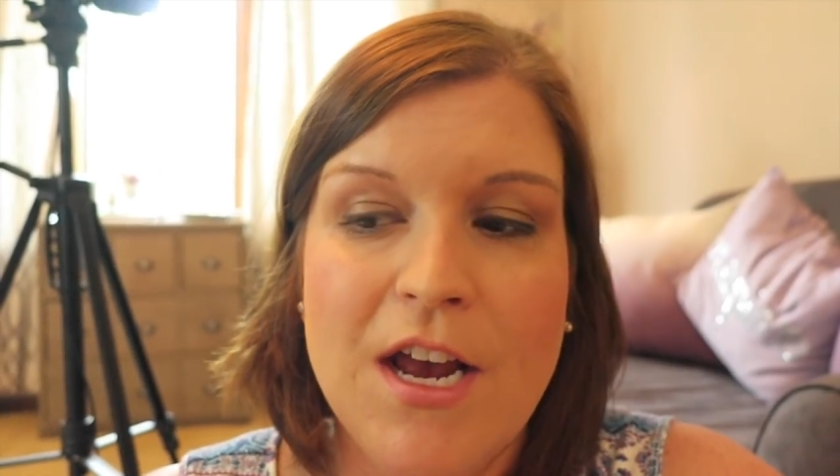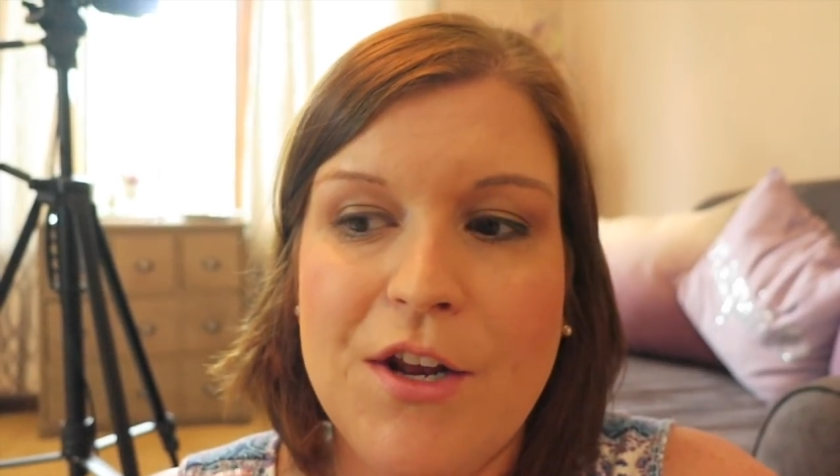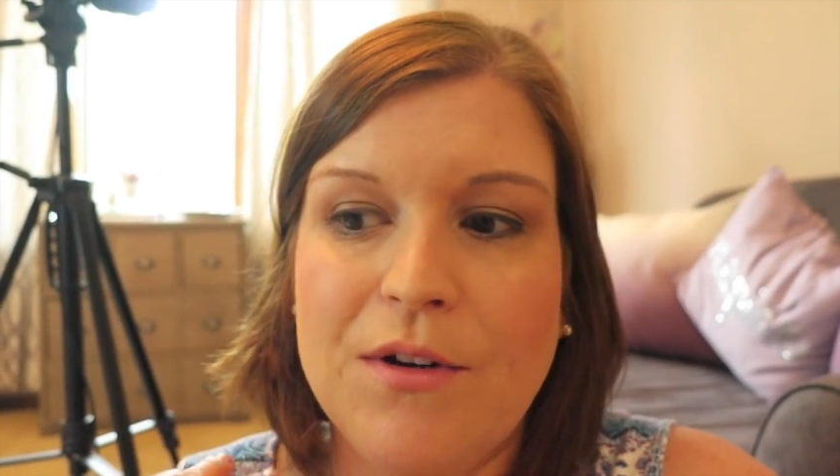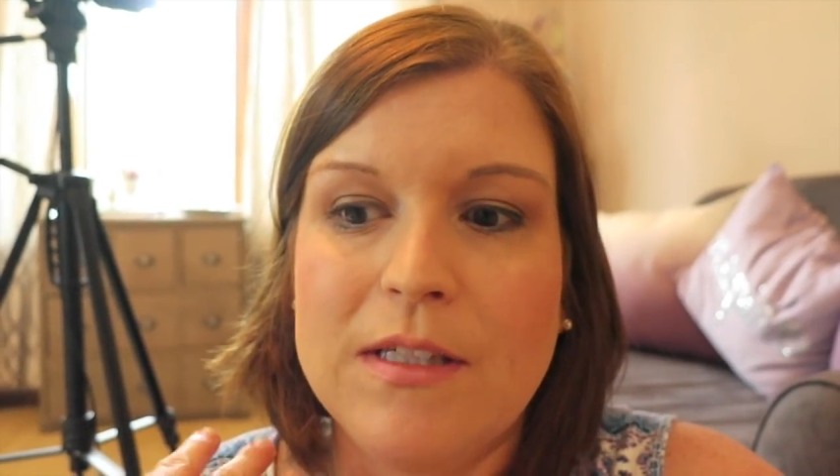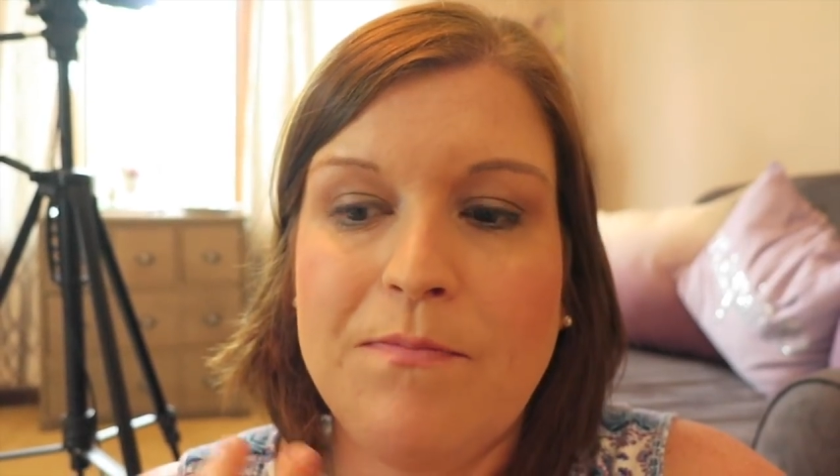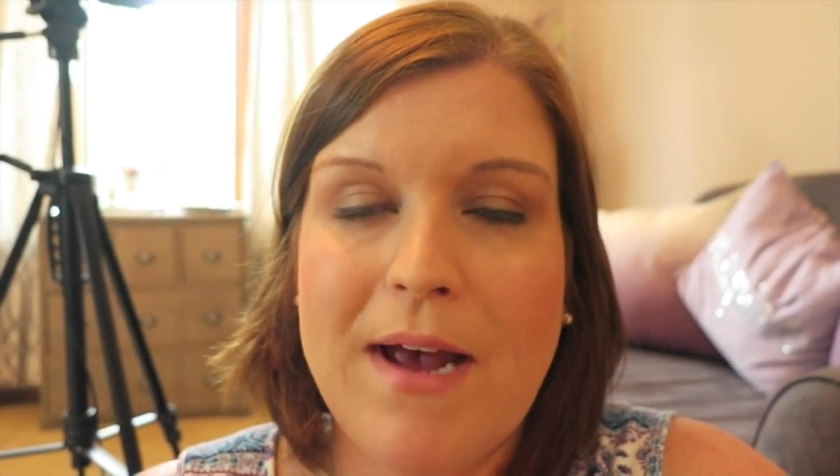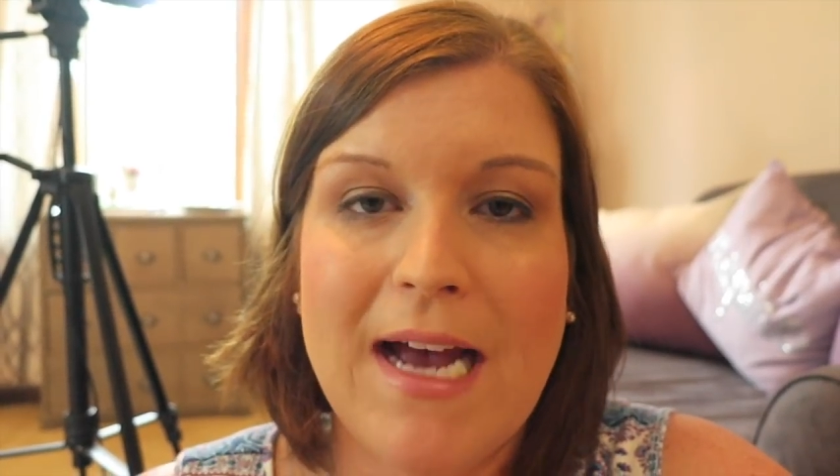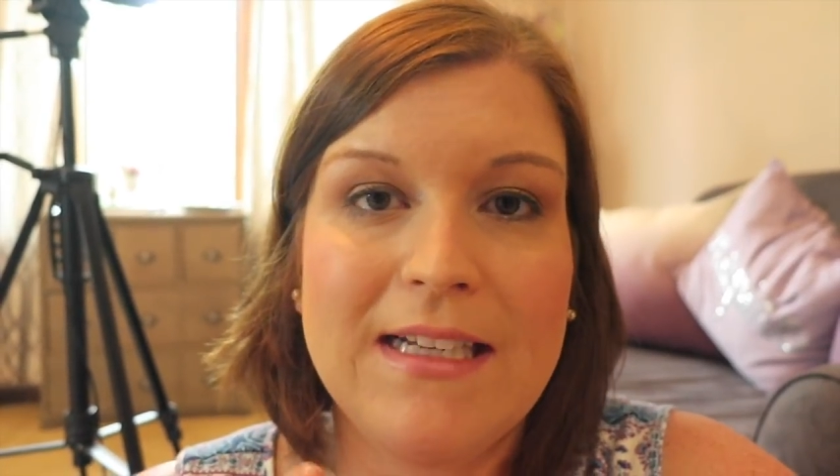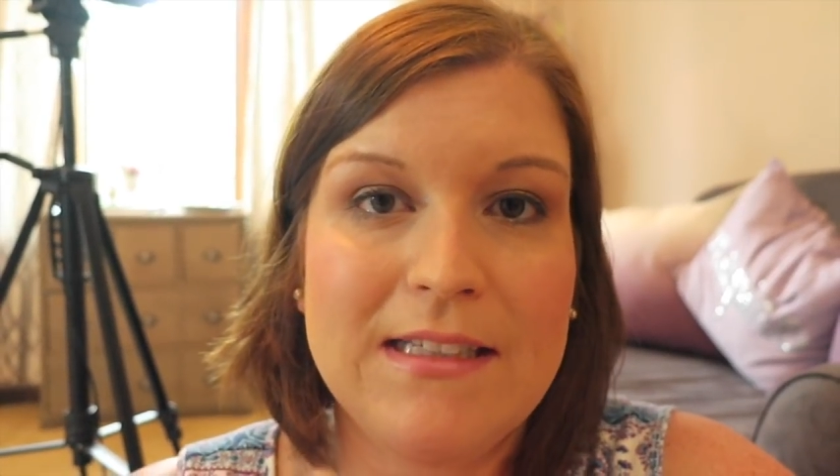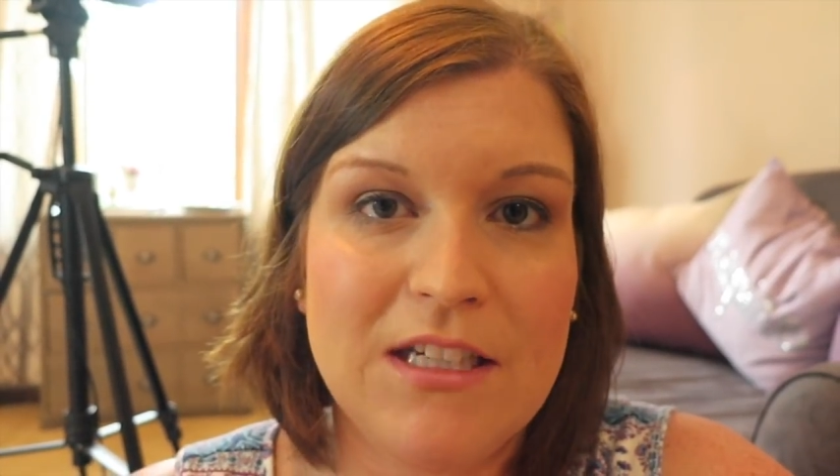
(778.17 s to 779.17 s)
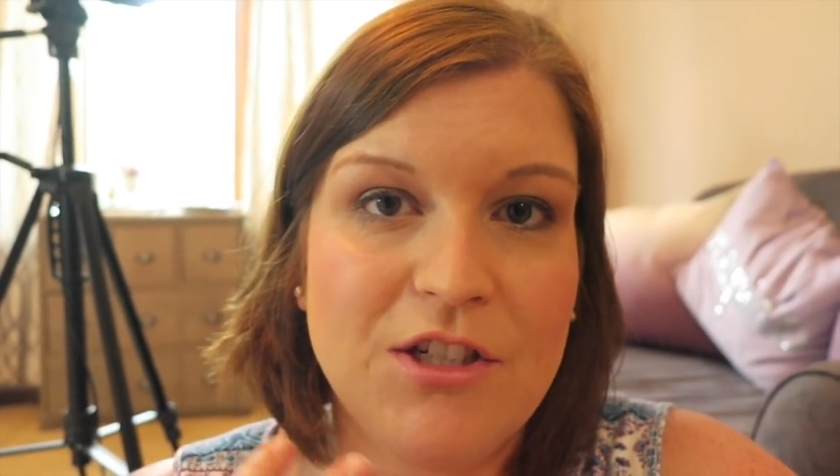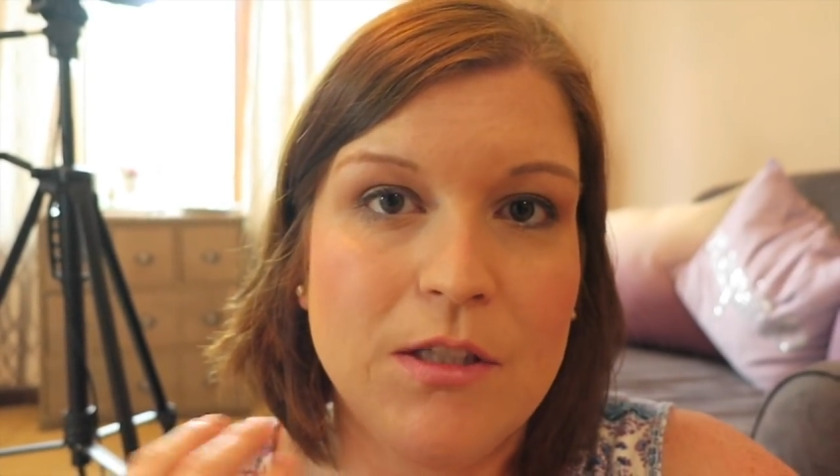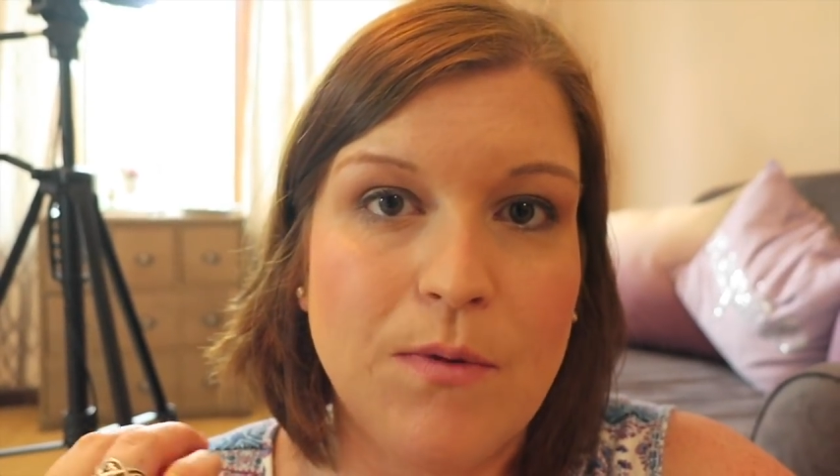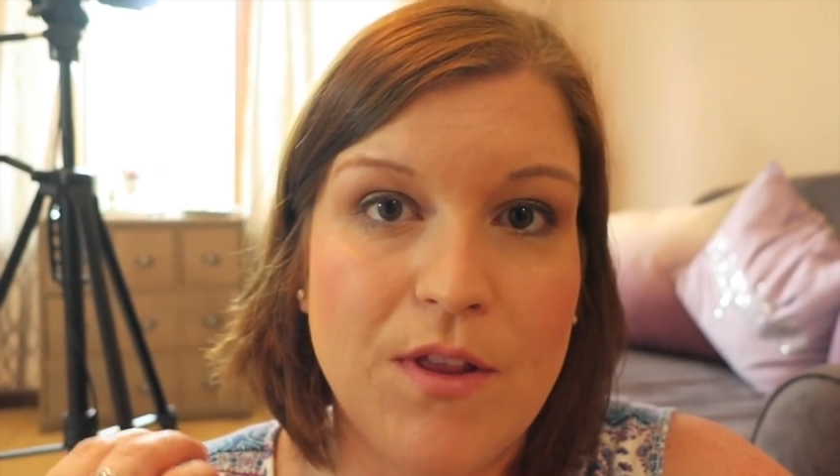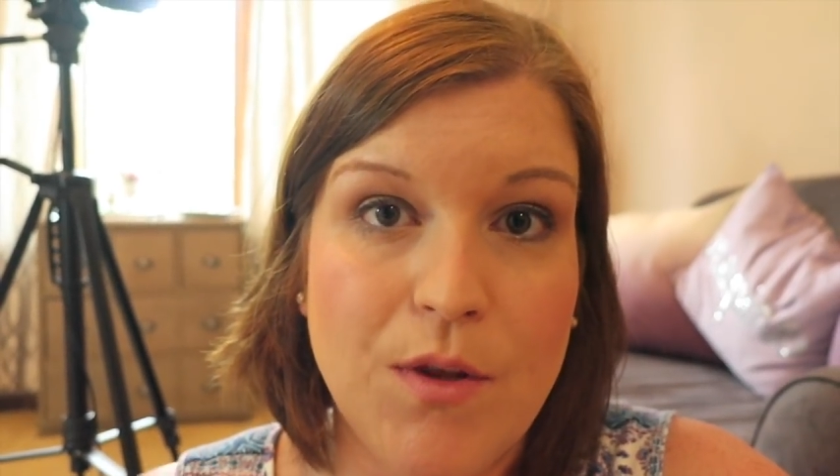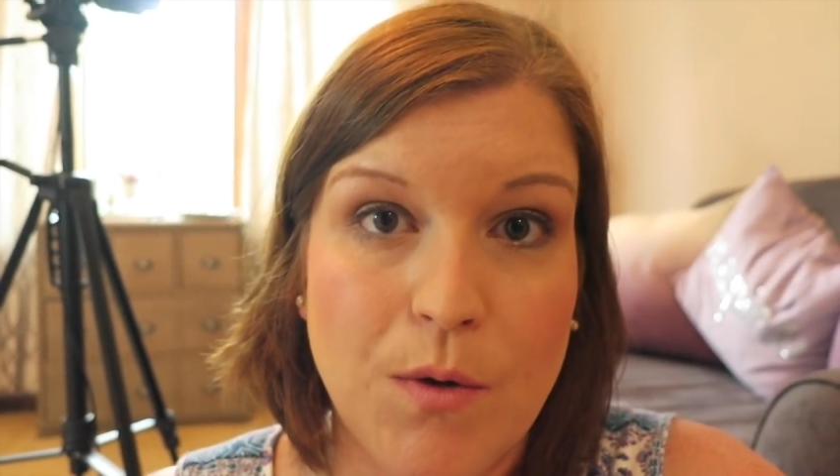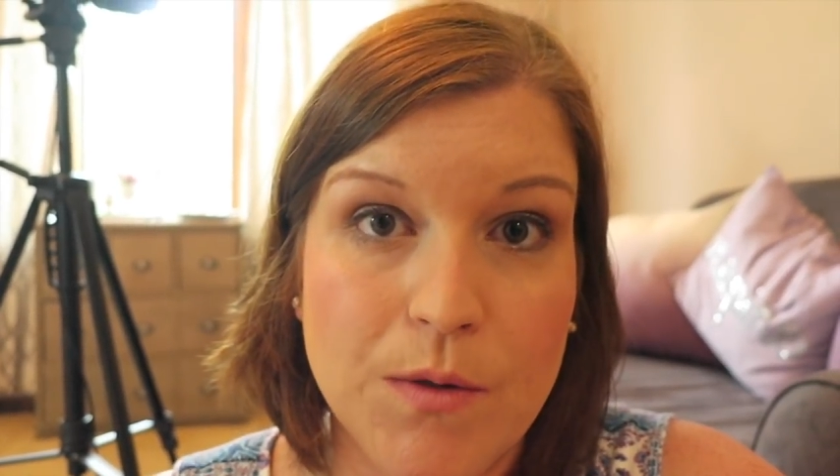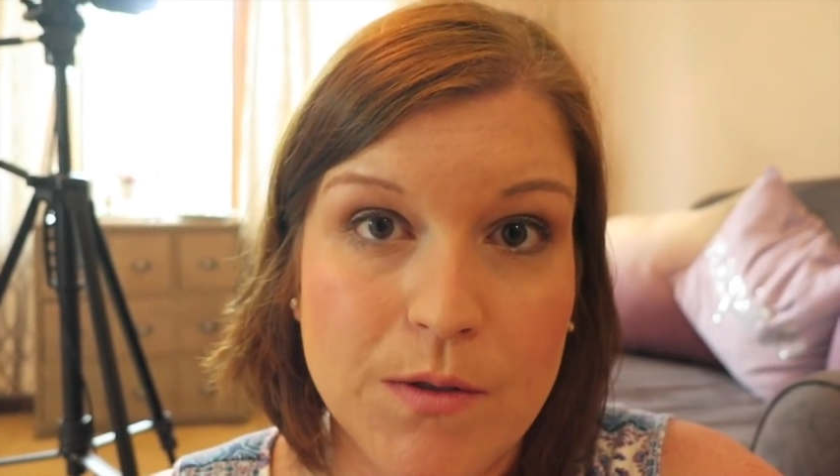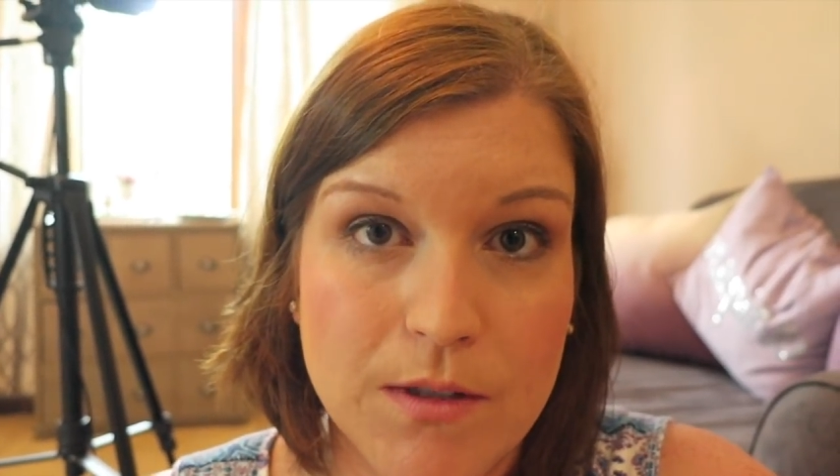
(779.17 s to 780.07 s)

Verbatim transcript: You know, just bad decisions with those